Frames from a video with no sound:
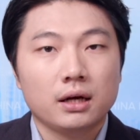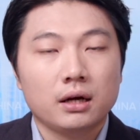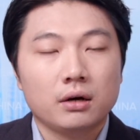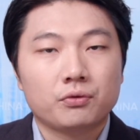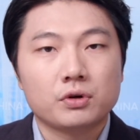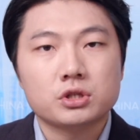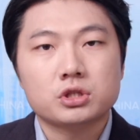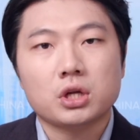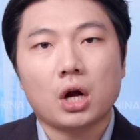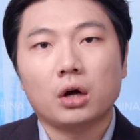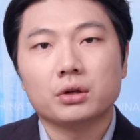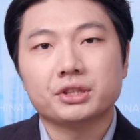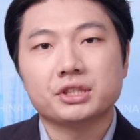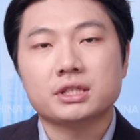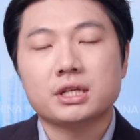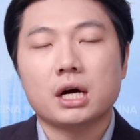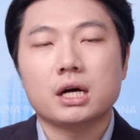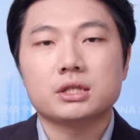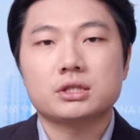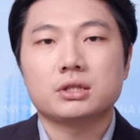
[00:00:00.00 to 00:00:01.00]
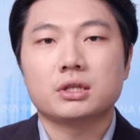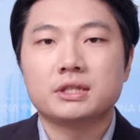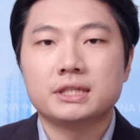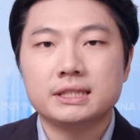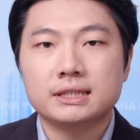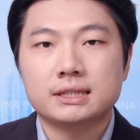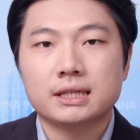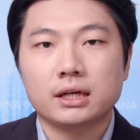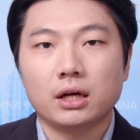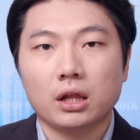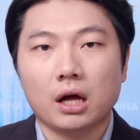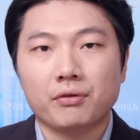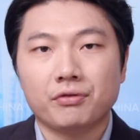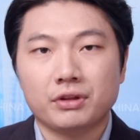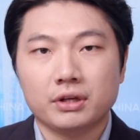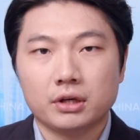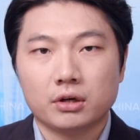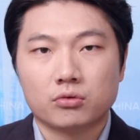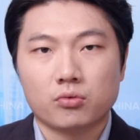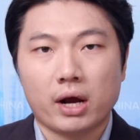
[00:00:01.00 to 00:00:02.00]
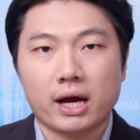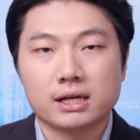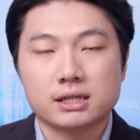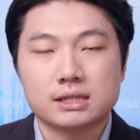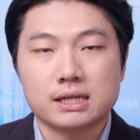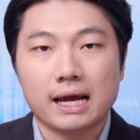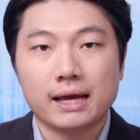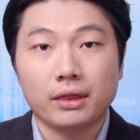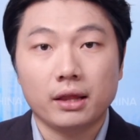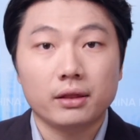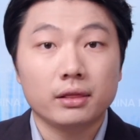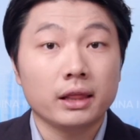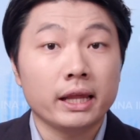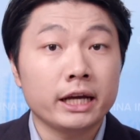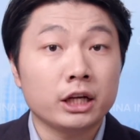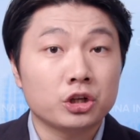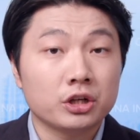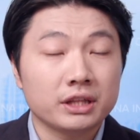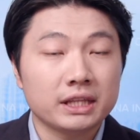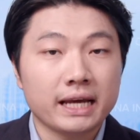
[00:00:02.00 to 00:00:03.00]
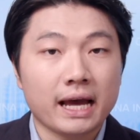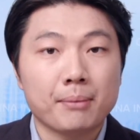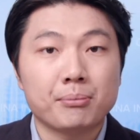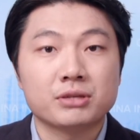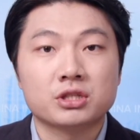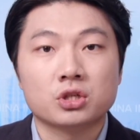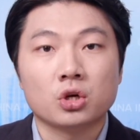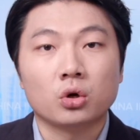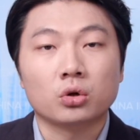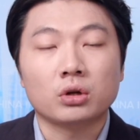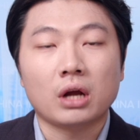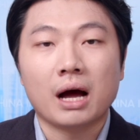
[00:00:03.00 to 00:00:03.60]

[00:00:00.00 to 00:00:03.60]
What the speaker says: First, I'll discuss the detail of the arrest, and then later in the episode,